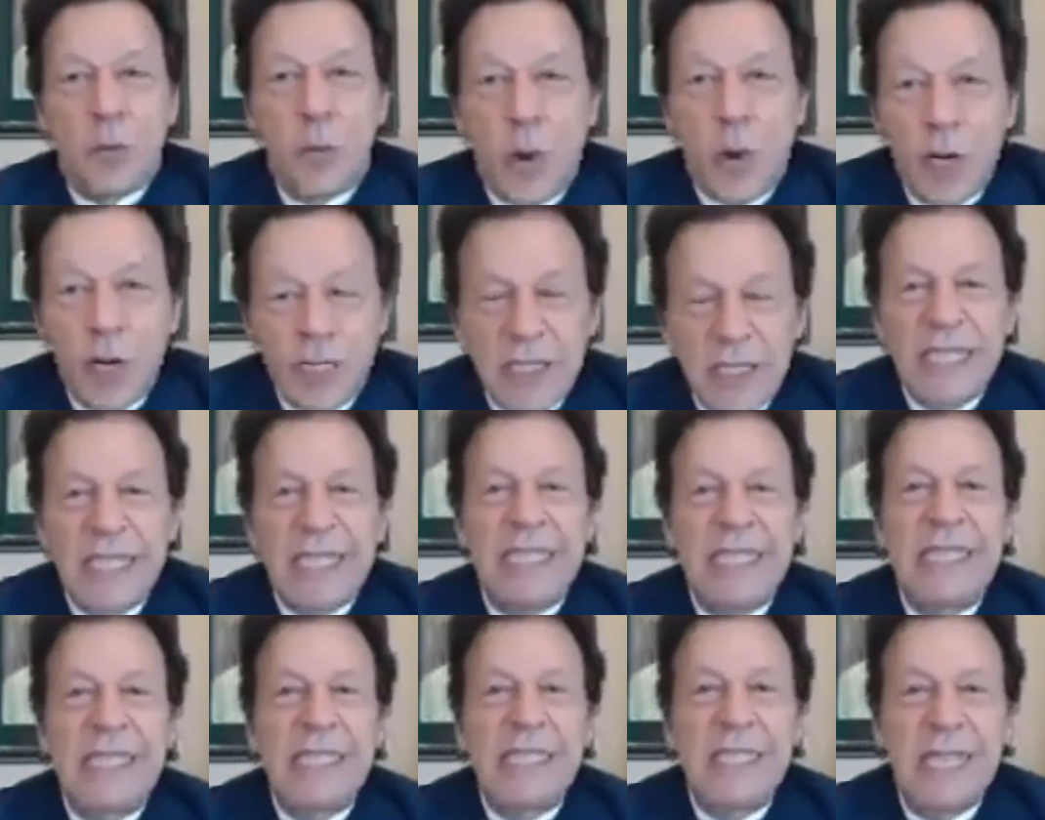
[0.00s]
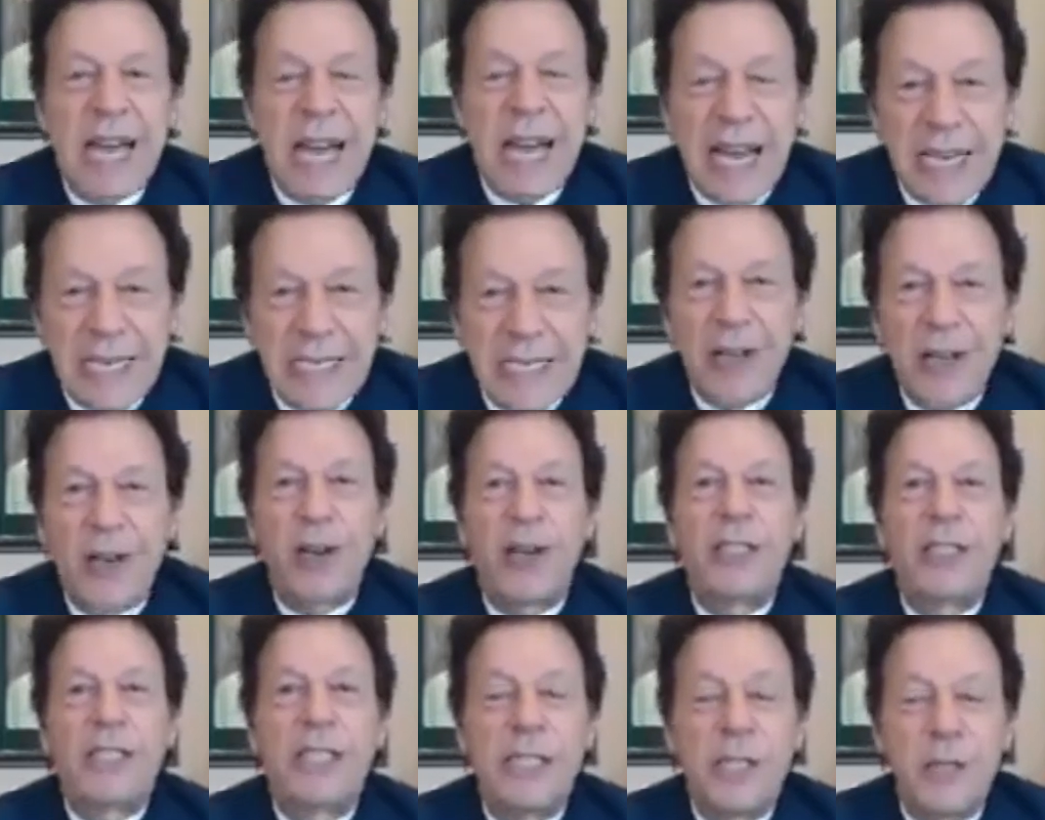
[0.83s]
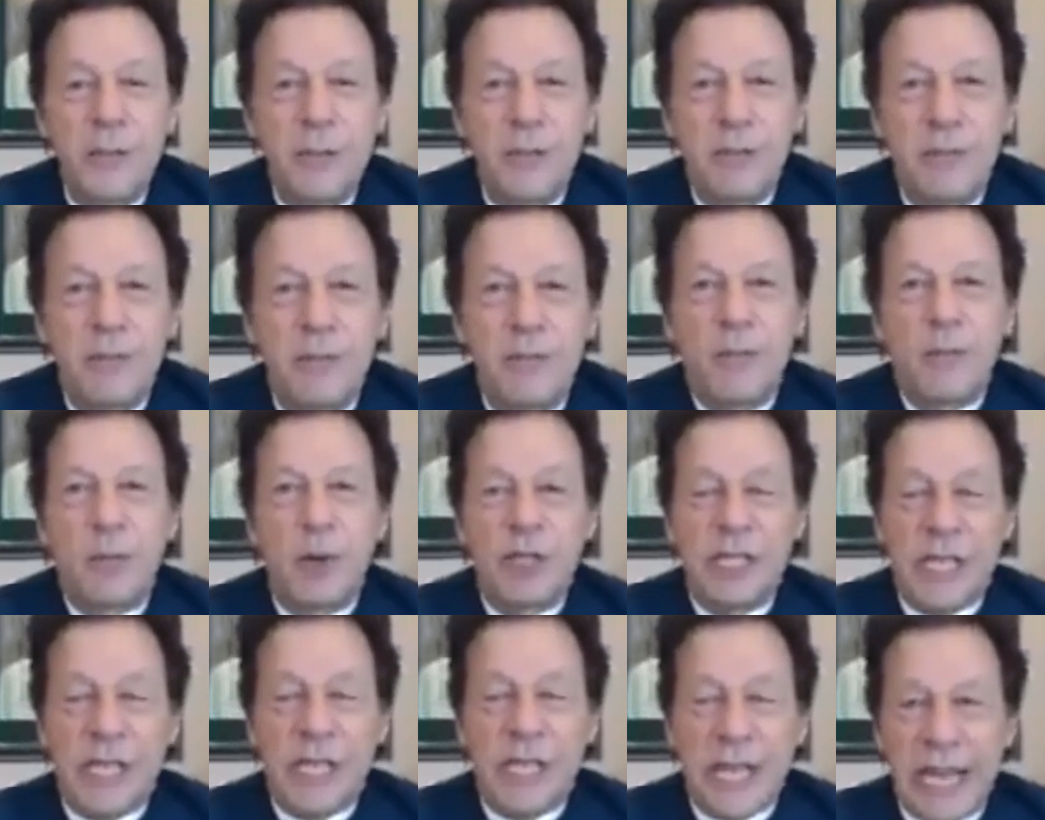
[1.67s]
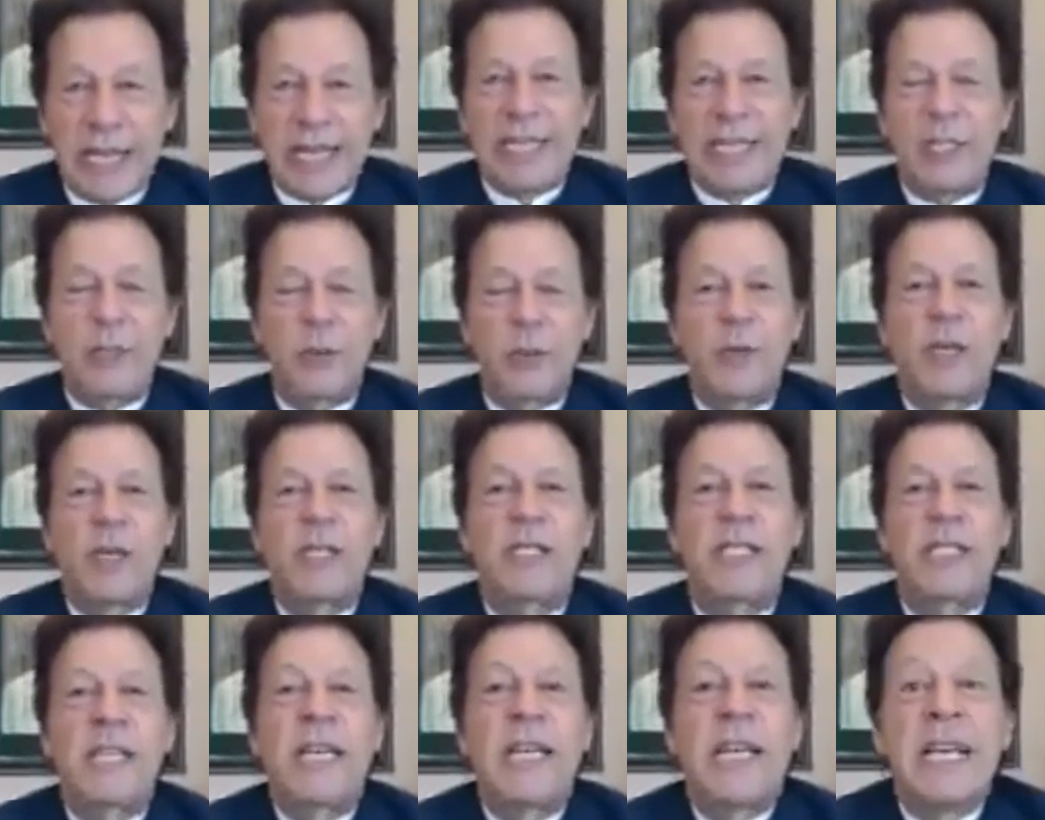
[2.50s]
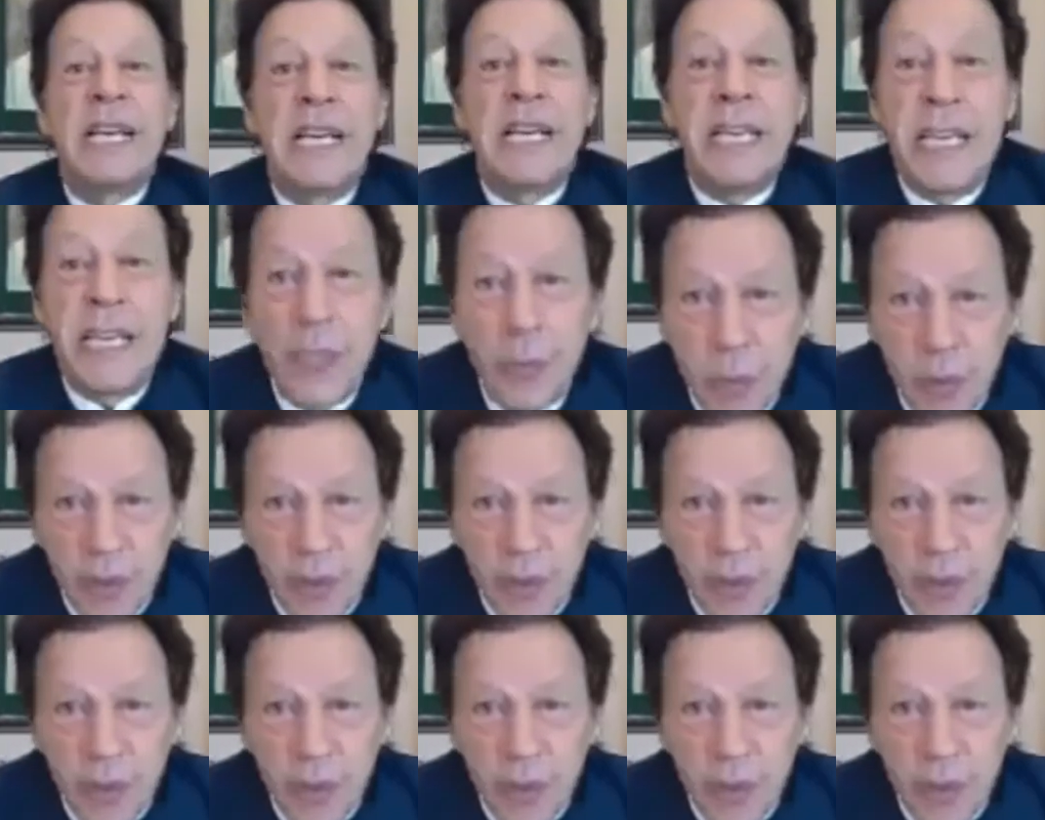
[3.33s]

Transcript: that what this ideology was heading towards,